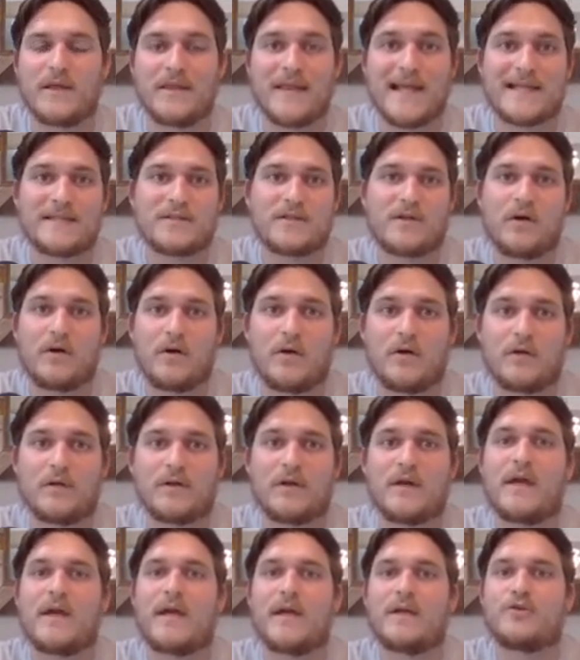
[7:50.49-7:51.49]
and that's
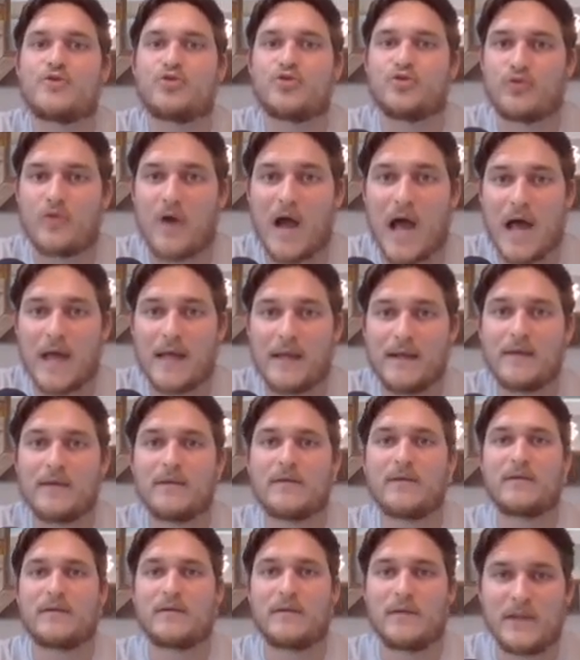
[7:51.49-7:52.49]
called a
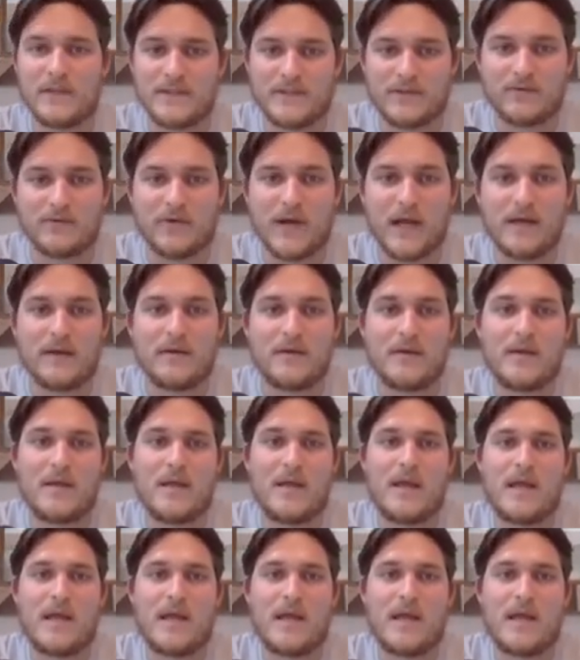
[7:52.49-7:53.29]
triglyceride.